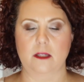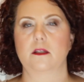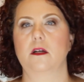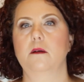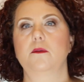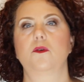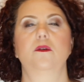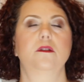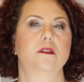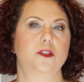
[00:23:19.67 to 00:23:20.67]
so I'm
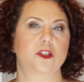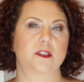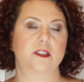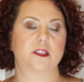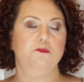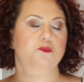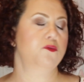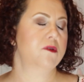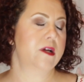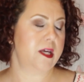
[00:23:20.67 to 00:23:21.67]
going to just
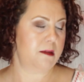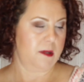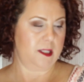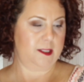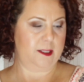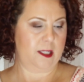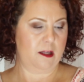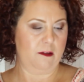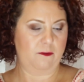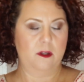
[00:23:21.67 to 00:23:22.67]
spray
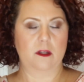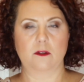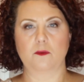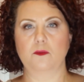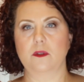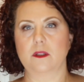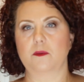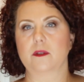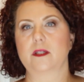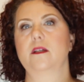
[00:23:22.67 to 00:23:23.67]
myself really,
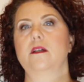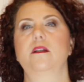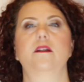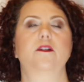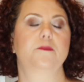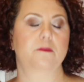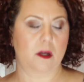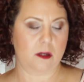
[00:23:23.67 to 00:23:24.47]
really good here.